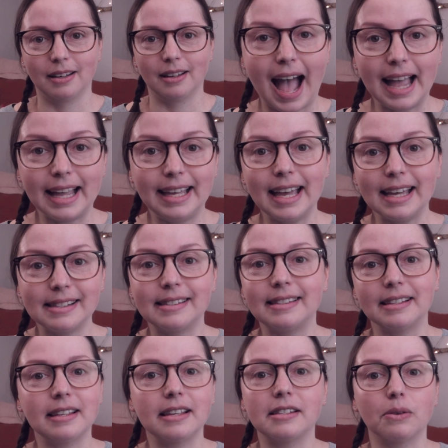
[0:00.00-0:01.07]
I guess
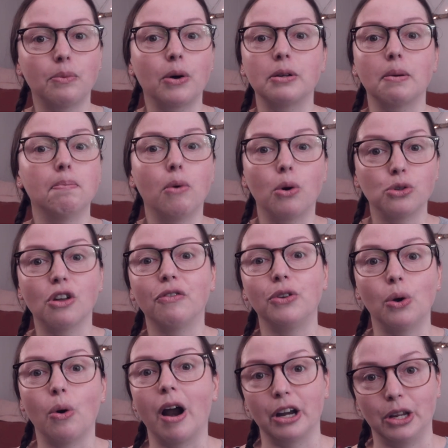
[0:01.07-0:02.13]
this is what most of
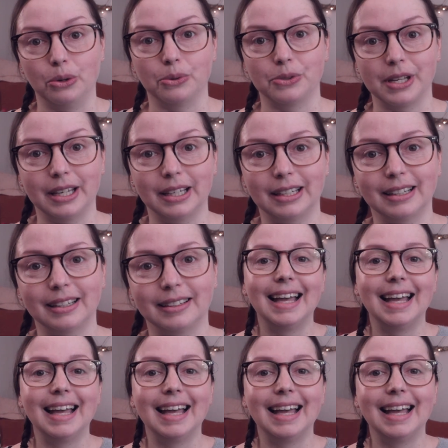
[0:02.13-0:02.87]
you are using.